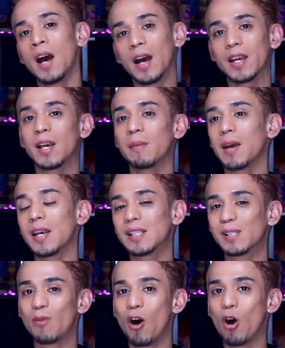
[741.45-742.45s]
I am a
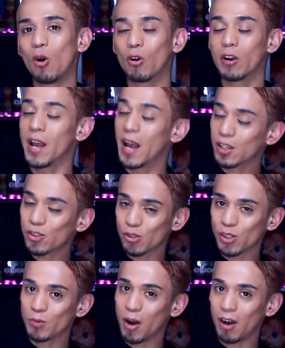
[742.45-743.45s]
small or extra
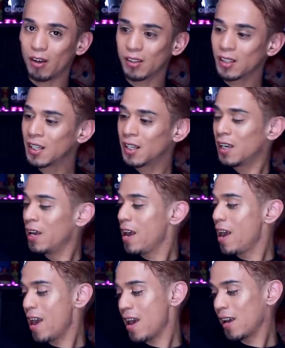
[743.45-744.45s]
small.
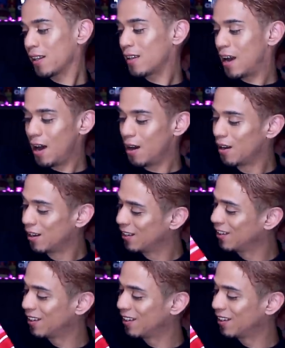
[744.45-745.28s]
And uh,